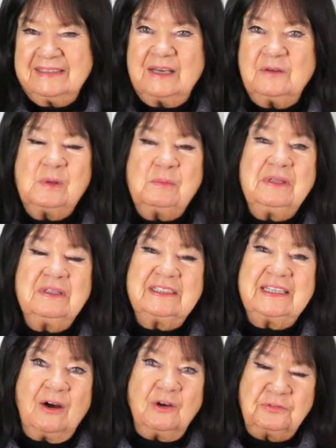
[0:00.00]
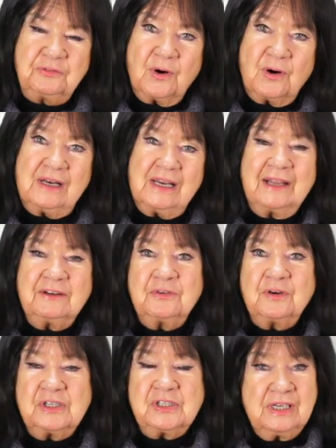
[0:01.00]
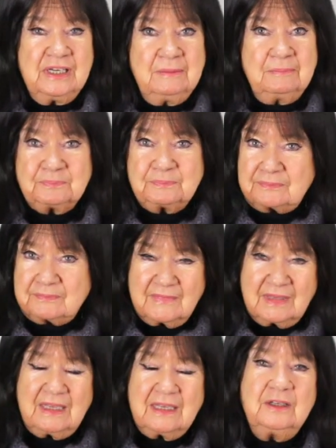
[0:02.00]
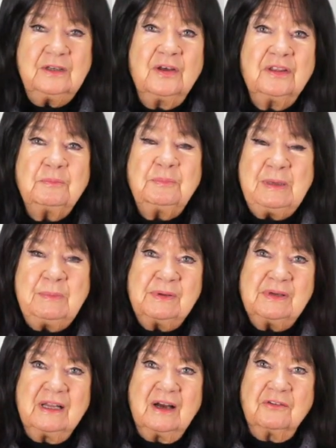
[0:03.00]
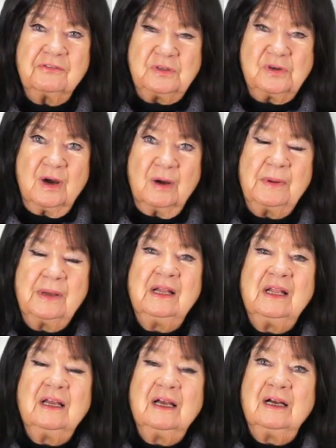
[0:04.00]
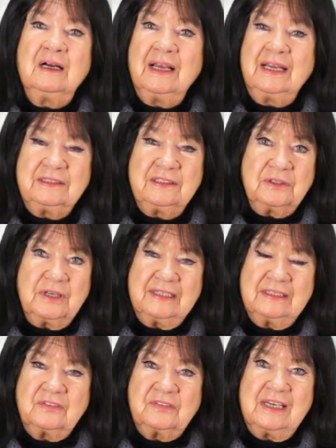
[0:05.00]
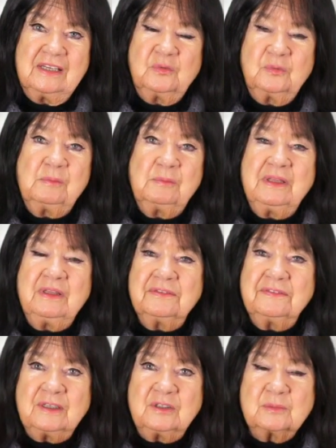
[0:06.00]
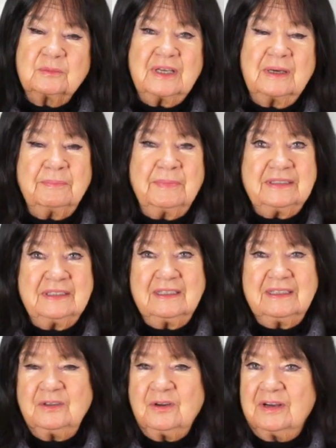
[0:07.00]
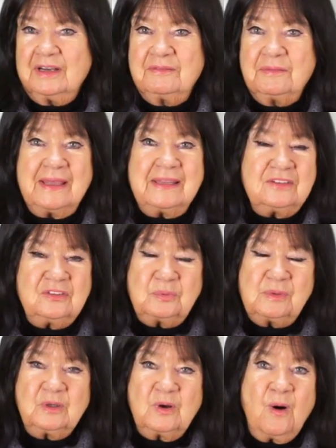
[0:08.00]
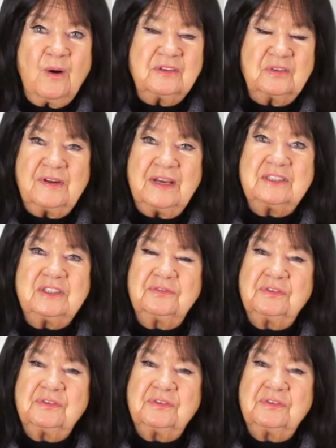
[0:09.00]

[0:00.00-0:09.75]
that will be the downfall. Unfortunately, you know, the people of Europe and the United States will be the victims. But, you know, where this will go is very